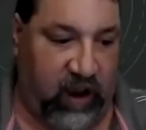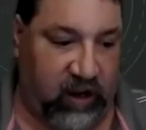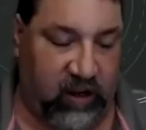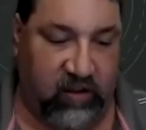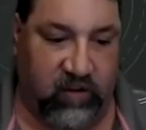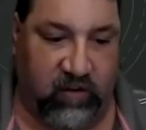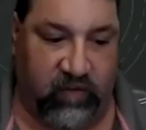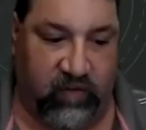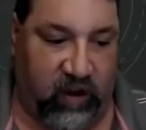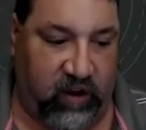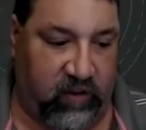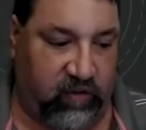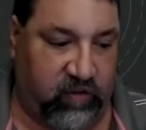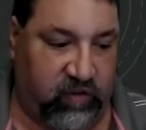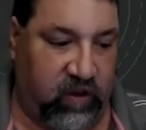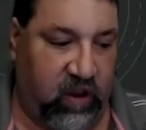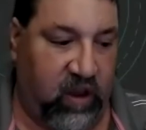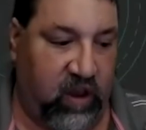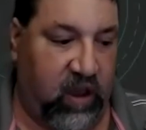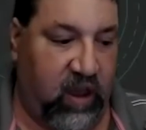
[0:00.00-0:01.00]
any
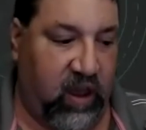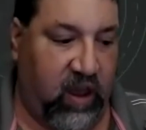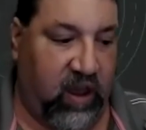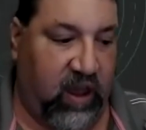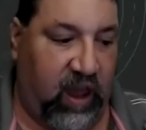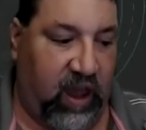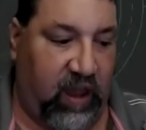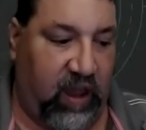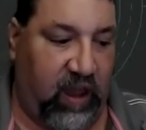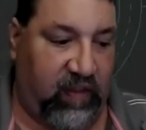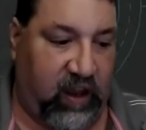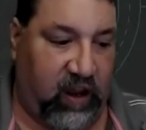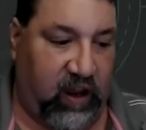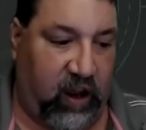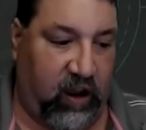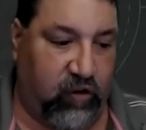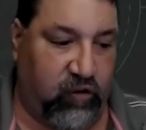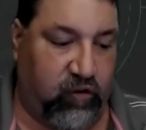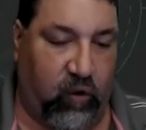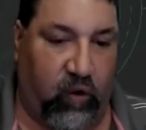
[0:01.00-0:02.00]
device, and they can
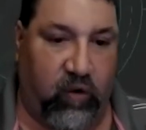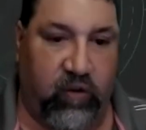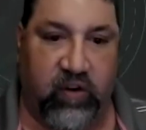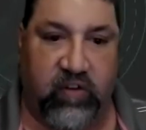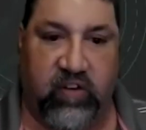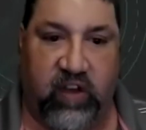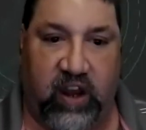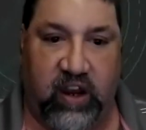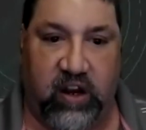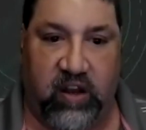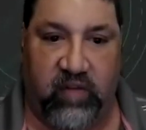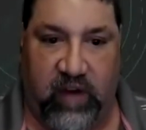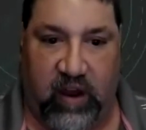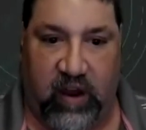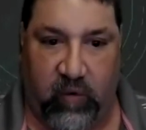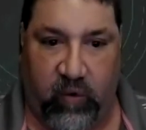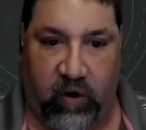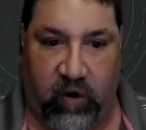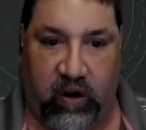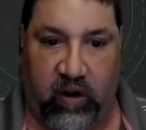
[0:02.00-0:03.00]
control their data no matter
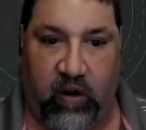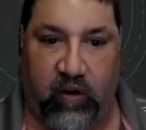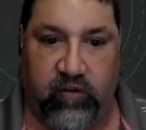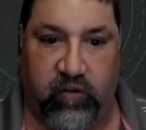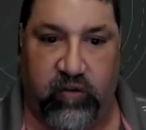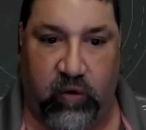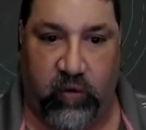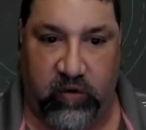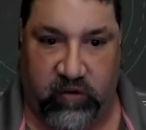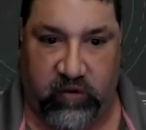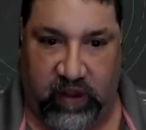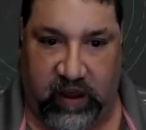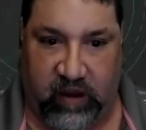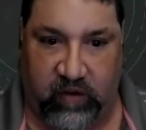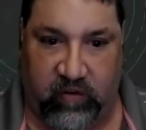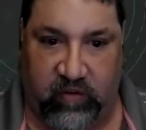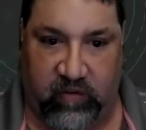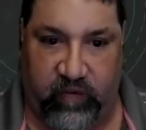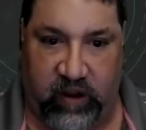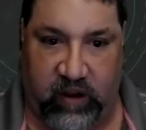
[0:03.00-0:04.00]
where it goes and who it's allowed to
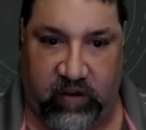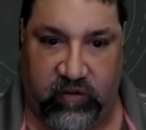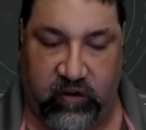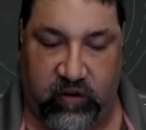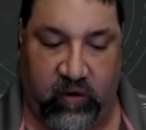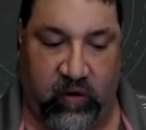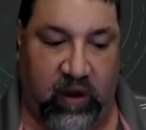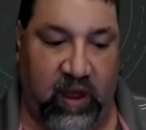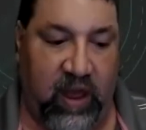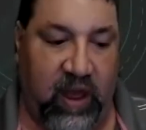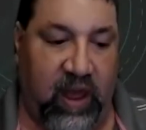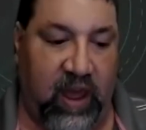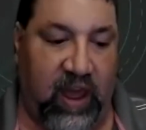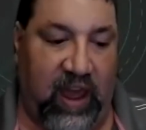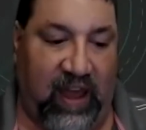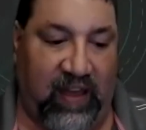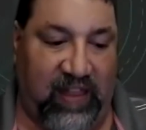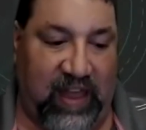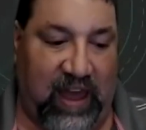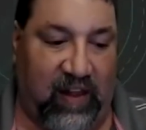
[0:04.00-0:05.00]
speak to.
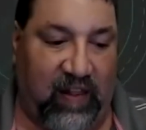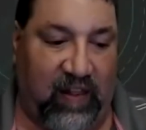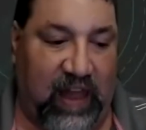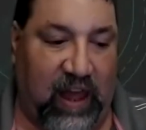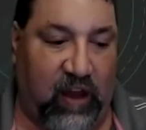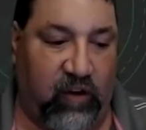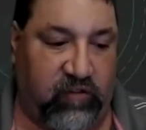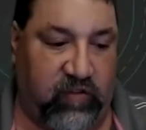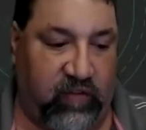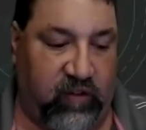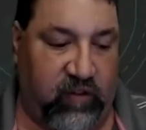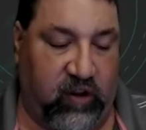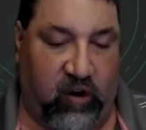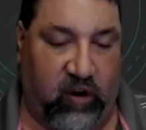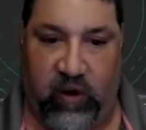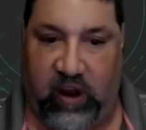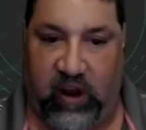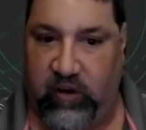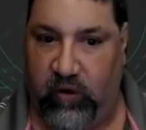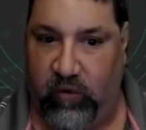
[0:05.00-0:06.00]
And that allows them to
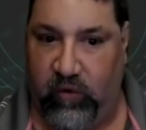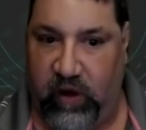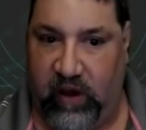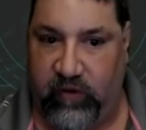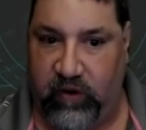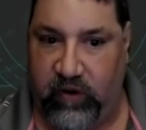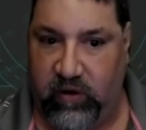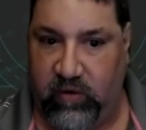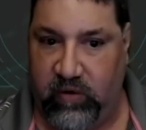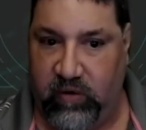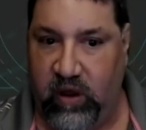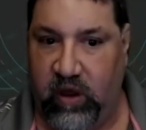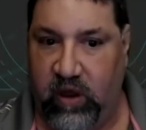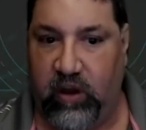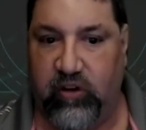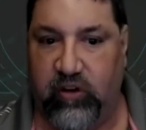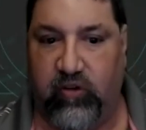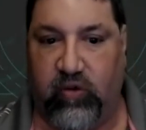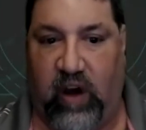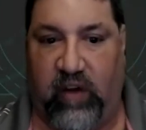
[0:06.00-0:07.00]
create new revenue,
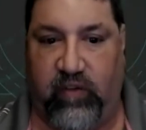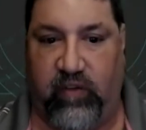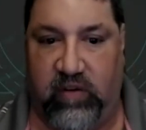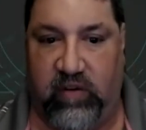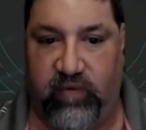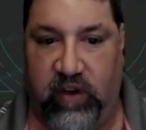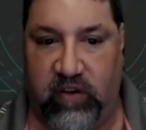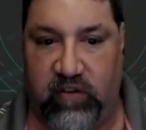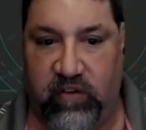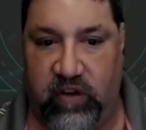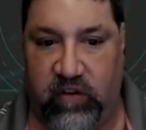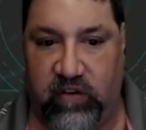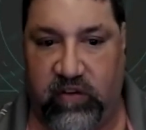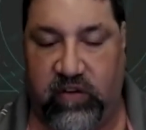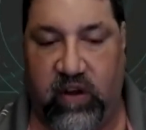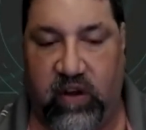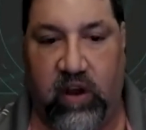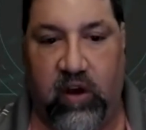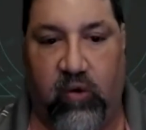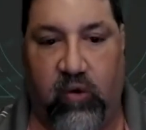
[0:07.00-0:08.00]
drive new
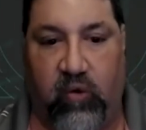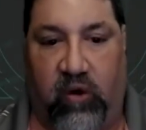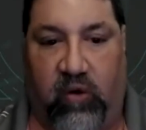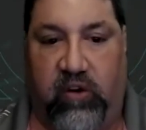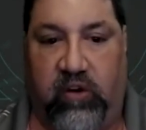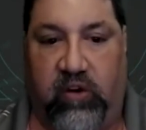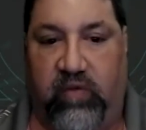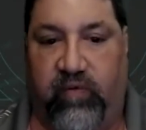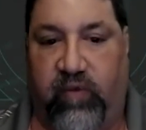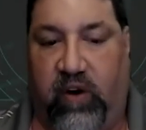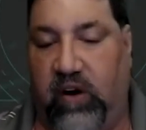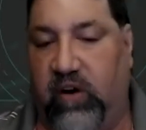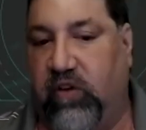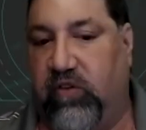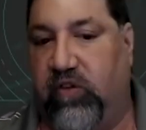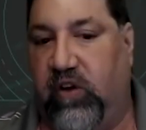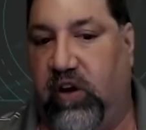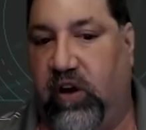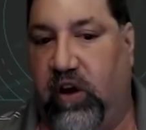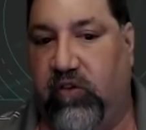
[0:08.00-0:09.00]
business, work with new partners
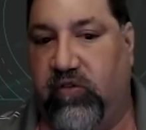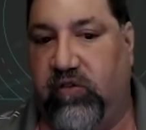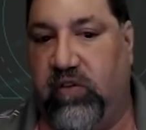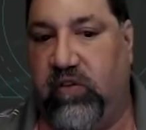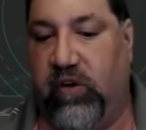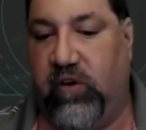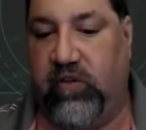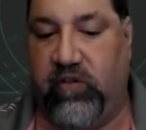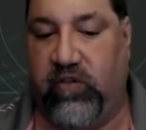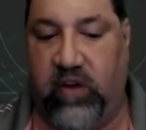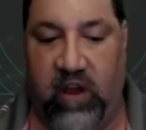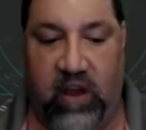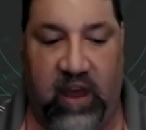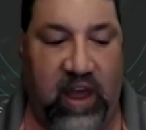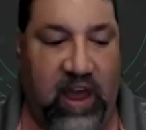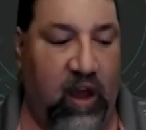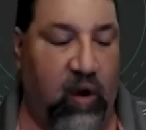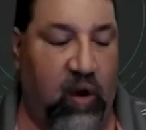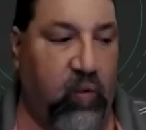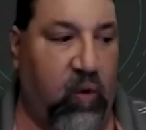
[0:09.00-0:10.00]
and customers,
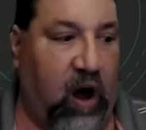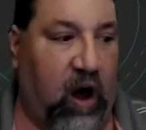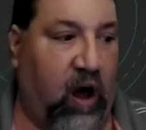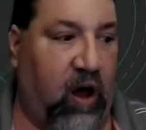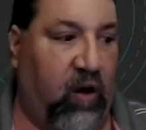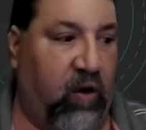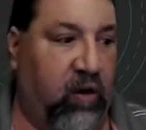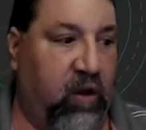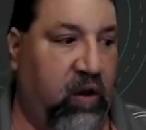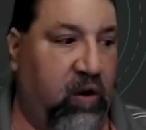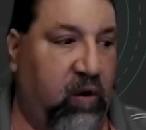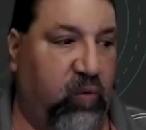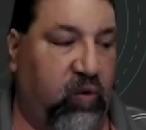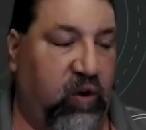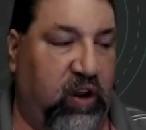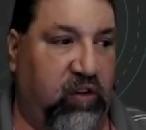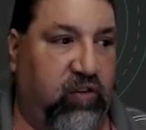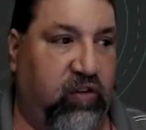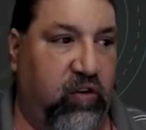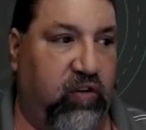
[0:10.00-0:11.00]
while
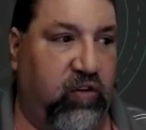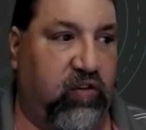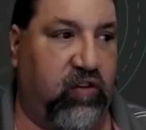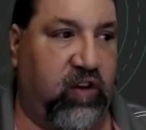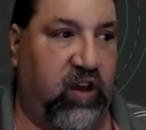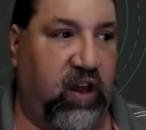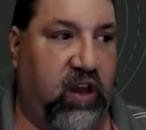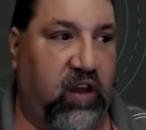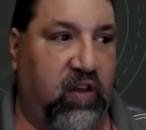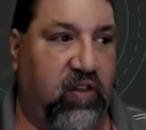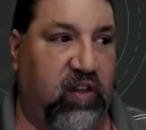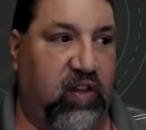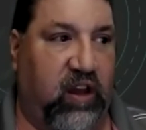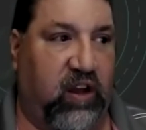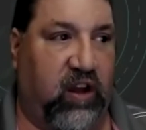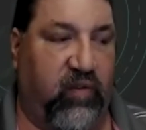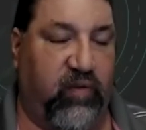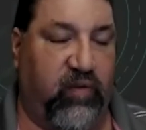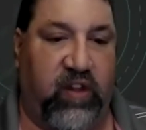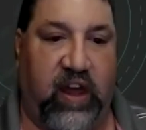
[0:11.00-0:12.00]
reducing the
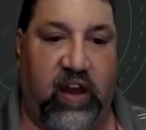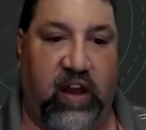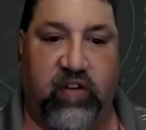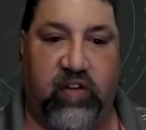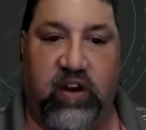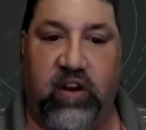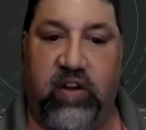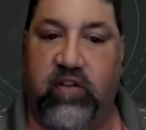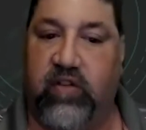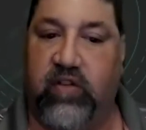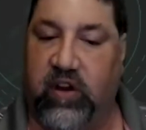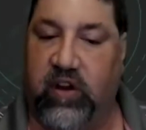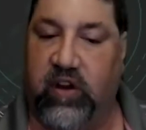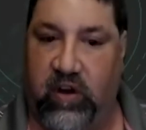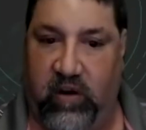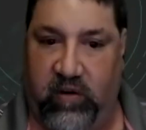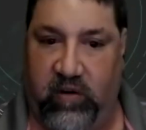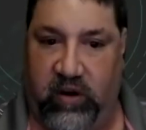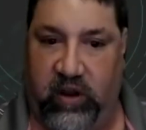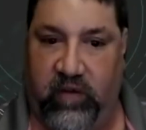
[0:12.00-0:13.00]
complexity to
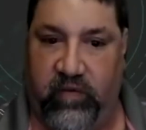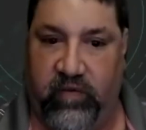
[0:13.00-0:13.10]
security.